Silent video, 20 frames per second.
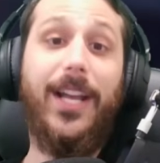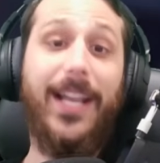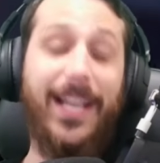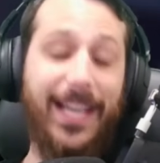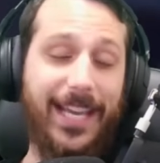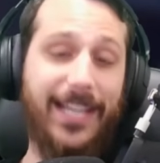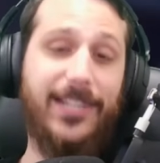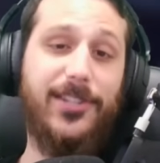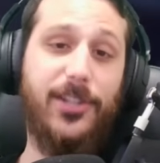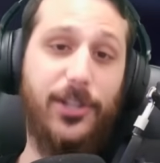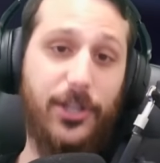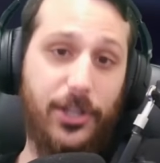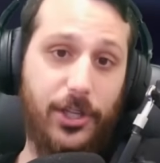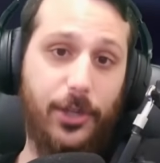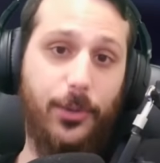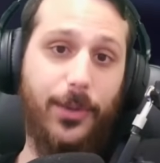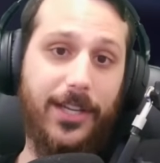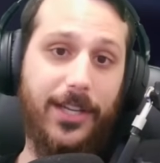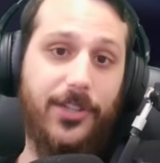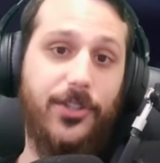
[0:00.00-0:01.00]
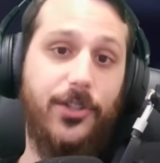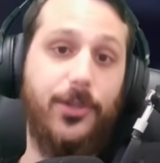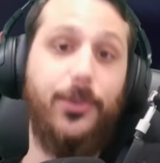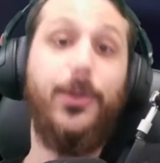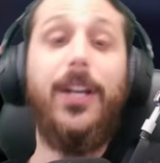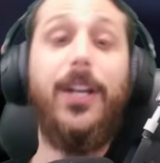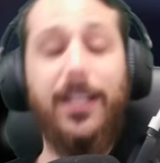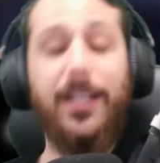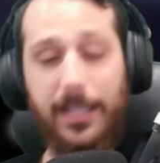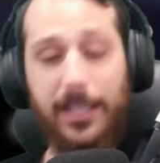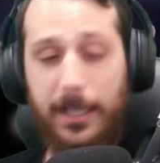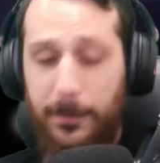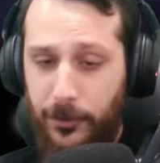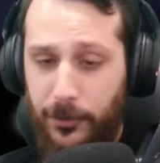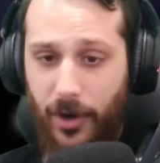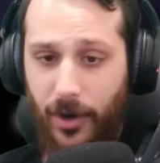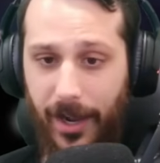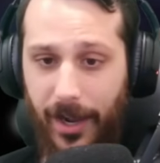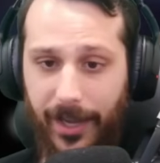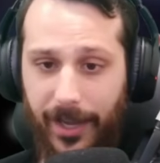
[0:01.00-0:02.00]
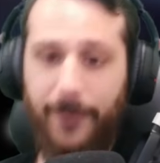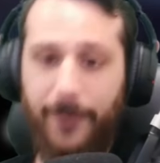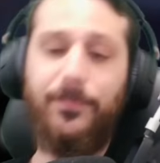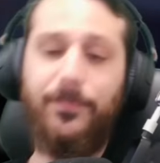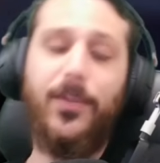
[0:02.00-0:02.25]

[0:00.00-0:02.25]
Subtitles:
It's a you issue. Keep trying.